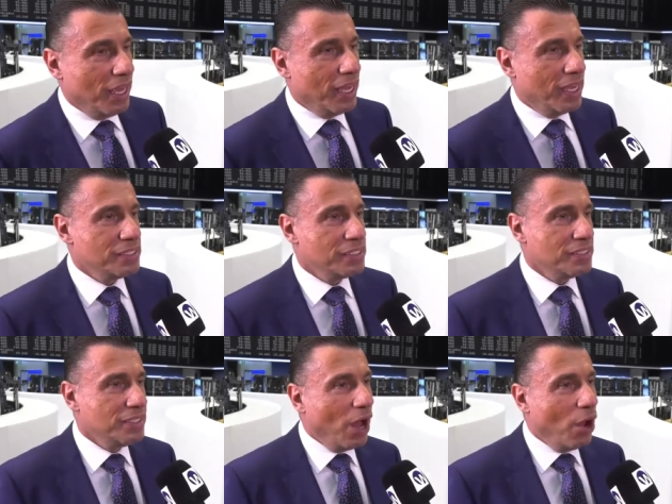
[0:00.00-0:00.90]
And
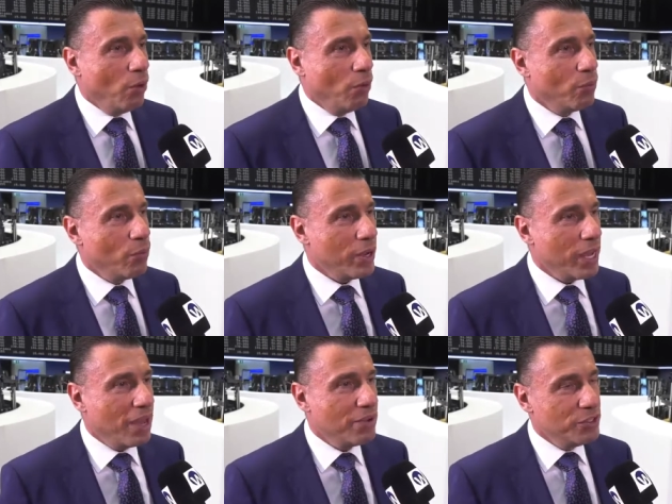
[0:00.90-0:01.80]
now we
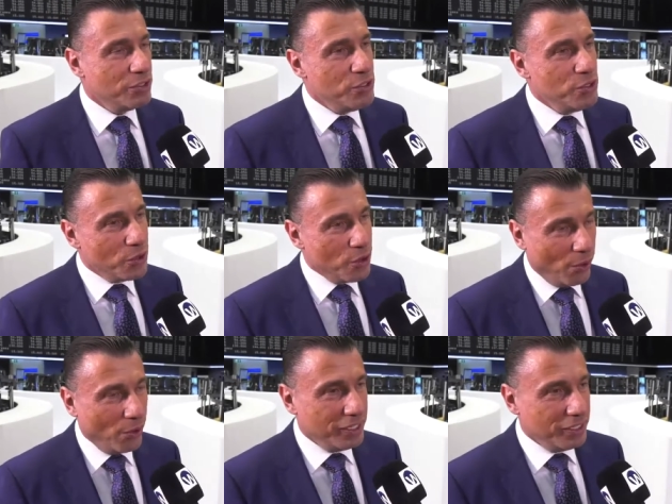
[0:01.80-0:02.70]
have the new
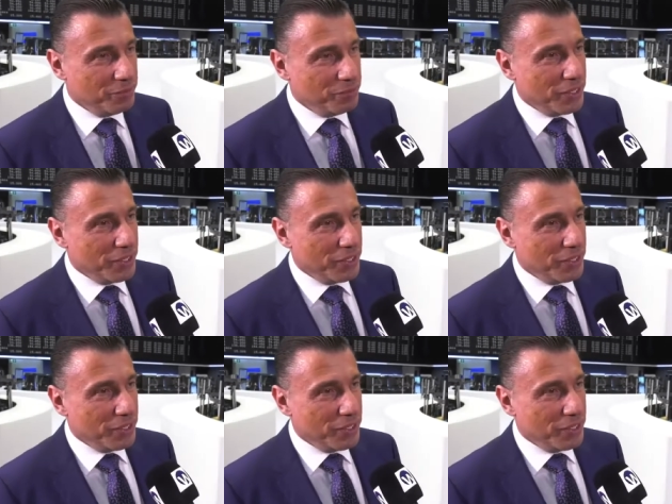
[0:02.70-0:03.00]
coin